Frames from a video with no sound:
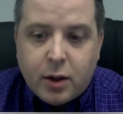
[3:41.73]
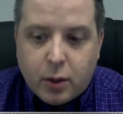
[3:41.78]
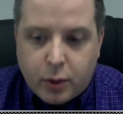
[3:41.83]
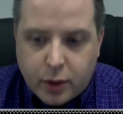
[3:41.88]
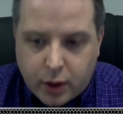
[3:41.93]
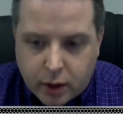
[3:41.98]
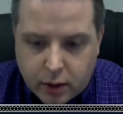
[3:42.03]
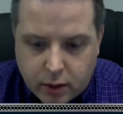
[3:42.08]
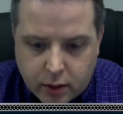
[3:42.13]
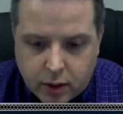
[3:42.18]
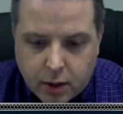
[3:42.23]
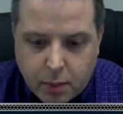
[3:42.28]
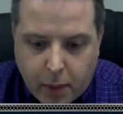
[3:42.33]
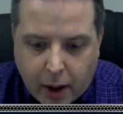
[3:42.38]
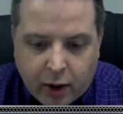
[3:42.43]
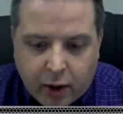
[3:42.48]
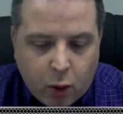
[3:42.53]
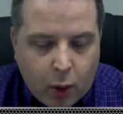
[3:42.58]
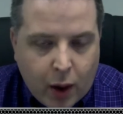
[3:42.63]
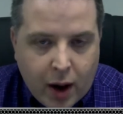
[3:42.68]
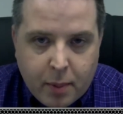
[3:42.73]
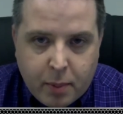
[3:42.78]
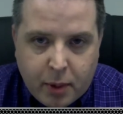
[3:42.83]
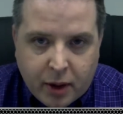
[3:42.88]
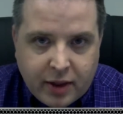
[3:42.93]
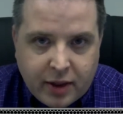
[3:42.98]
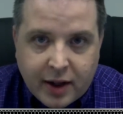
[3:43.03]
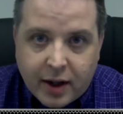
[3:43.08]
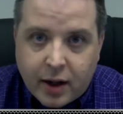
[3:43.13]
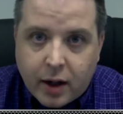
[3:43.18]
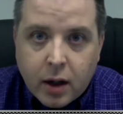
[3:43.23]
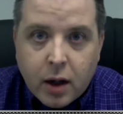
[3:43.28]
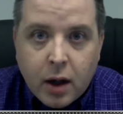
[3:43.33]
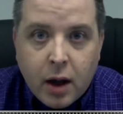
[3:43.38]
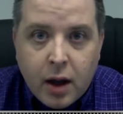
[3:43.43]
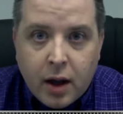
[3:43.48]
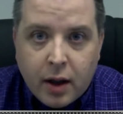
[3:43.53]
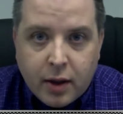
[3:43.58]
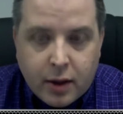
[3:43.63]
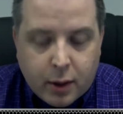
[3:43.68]
The micro amp, I think,
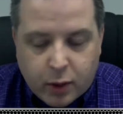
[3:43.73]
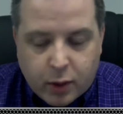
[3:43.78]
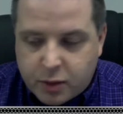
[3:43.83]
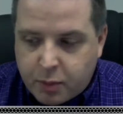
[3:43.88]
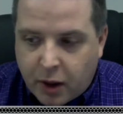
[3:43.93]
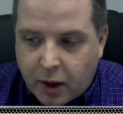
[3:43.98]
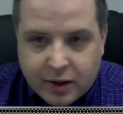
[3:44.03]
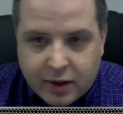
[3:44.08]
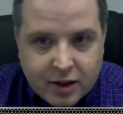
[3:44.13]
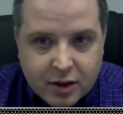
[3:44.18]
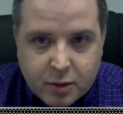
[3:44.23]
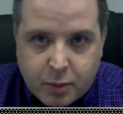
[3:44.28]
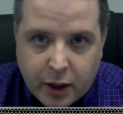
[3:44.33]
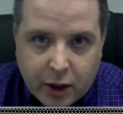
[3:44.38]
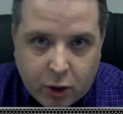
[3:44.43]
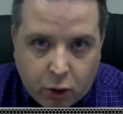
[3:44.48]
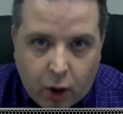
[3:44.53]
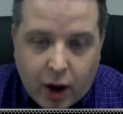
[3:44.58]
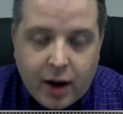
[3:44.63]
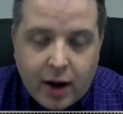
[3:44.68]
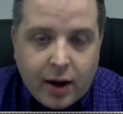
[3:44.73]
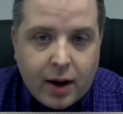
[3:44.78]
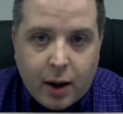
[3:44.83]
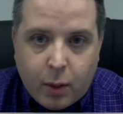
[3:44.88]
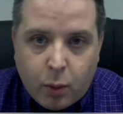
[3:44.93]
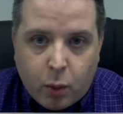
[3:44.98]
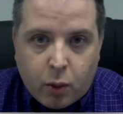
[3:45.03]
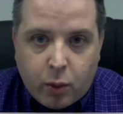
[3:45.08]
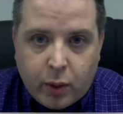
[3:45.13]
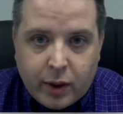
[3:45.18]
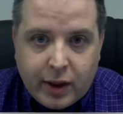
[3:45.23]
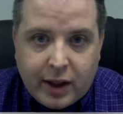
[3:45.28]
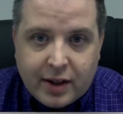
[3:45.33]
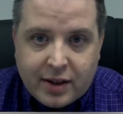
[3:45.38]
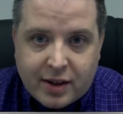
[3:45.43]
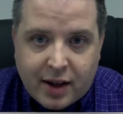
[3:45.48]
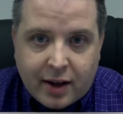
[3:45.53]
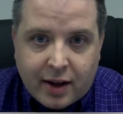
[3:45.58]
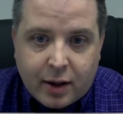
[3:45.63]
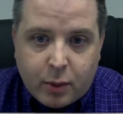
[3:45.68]
the response has been great, and we're
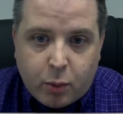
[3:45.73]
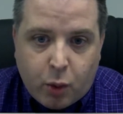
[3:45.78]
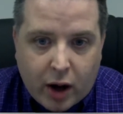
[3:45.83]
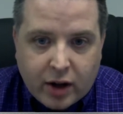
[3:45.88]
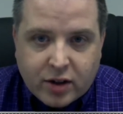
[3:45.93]
really excited.